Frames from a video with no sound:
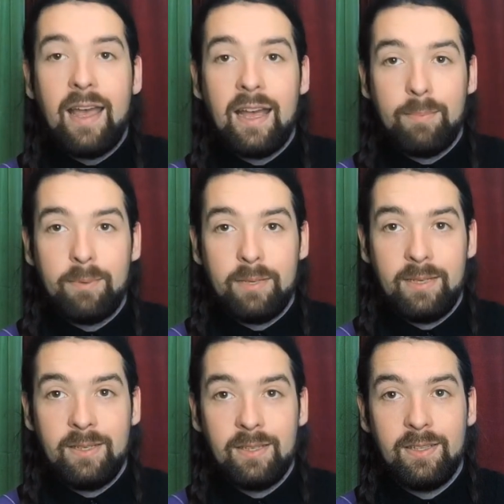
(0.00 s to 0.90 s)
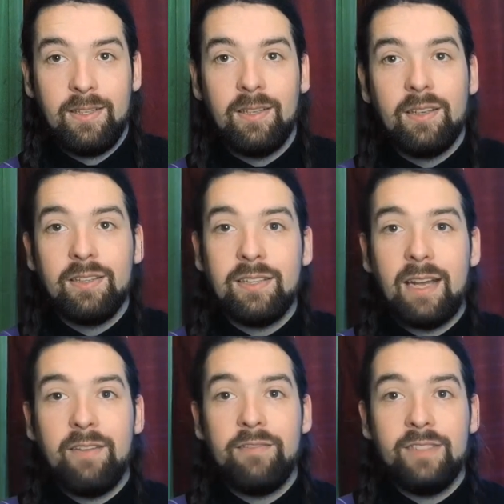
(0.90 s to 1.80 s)
happy that
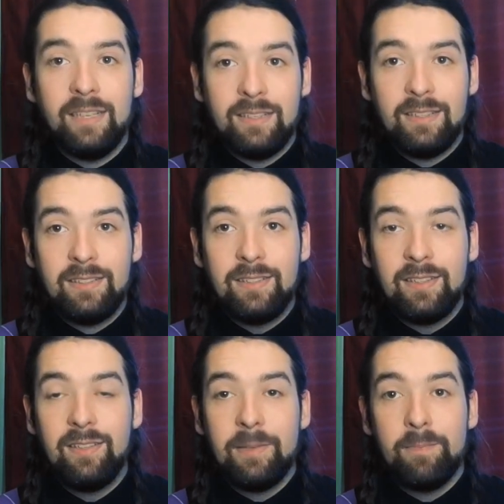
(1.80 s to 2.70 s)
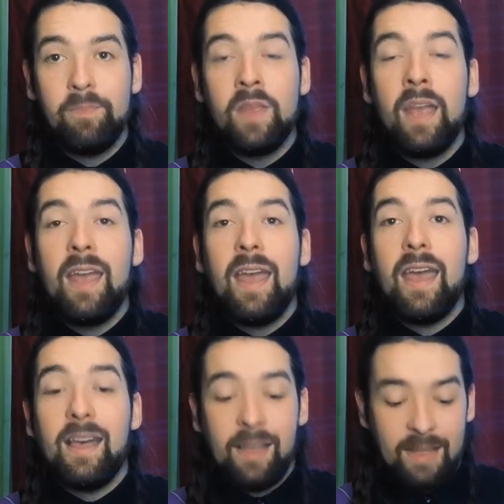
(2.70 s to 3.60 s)
I've knitted them,
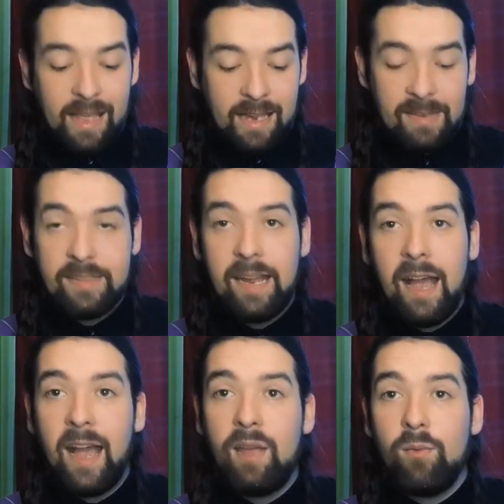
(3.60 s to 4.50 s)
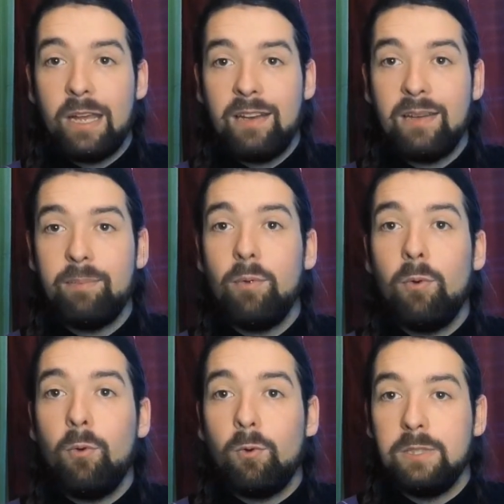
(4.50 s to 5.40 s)
and I wear them
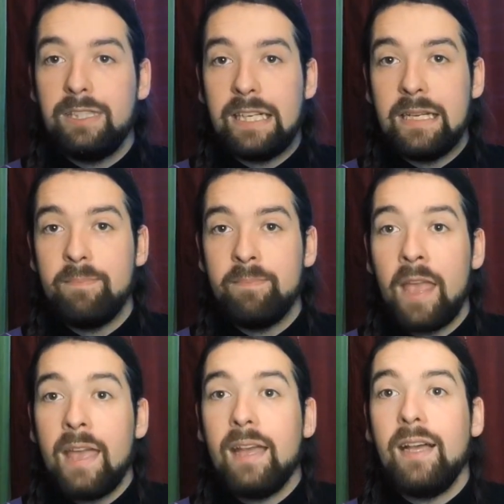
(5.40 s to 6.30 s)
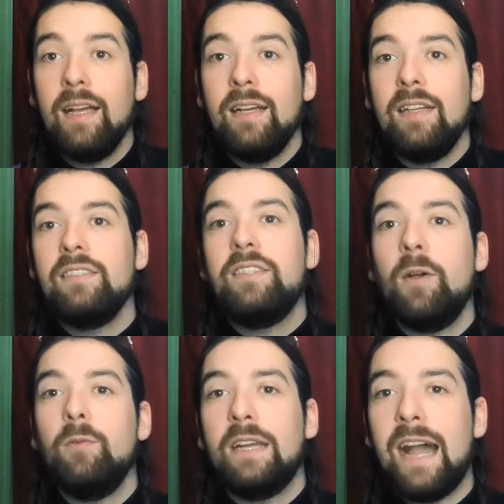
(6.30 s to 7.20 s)
all the time.
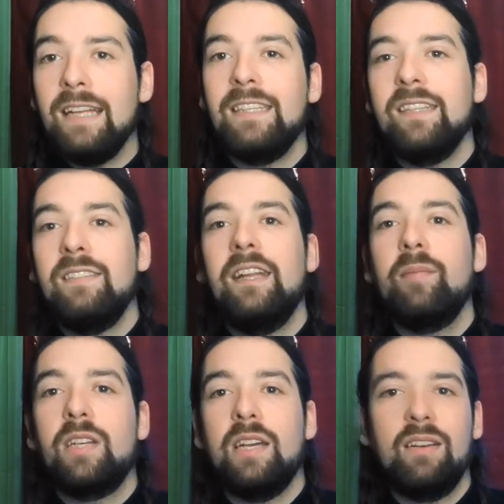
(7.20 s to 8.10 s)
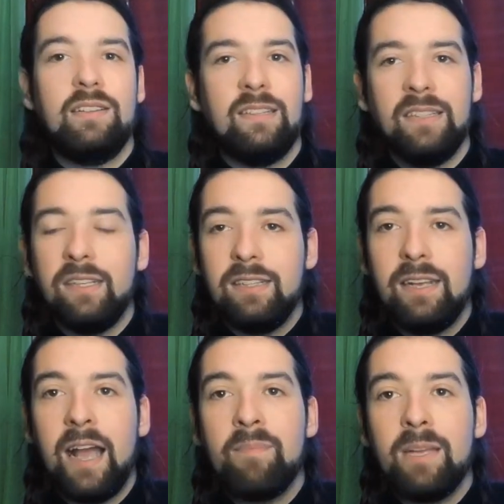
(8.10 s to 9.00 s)
So the cardigan that I'm currently
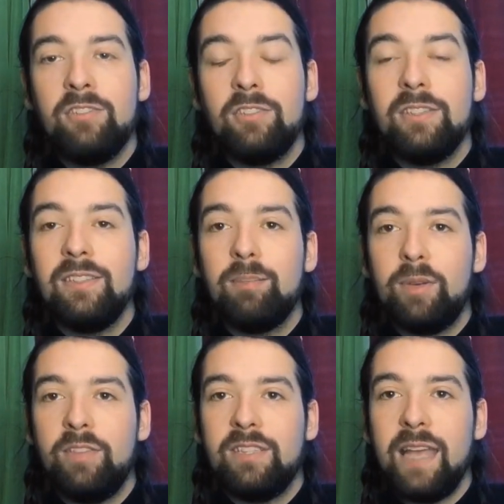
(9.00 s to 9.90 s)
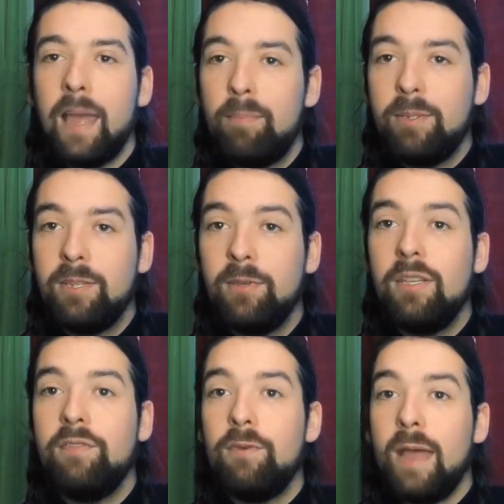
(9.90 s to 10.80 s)
knitting, I mentioned in the previous
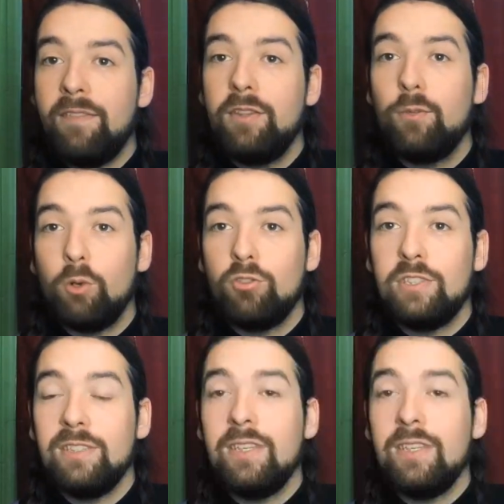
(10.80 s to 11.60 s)
episode. If you haven't watched